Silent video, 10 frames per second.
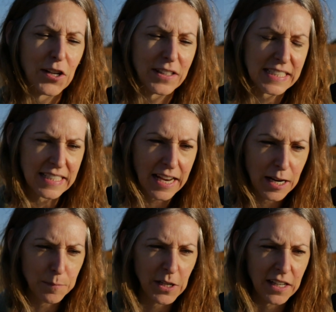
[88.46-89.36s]
this
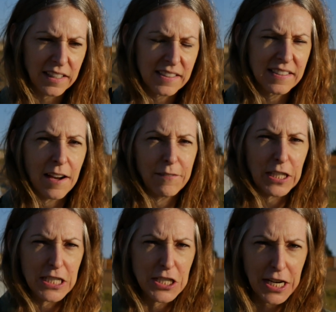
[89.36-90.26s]
camera is not
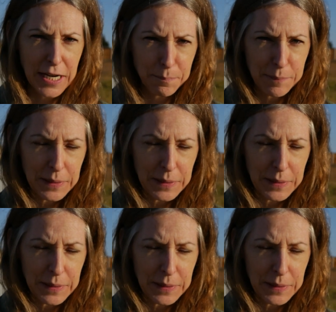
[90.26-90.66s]
very cheap.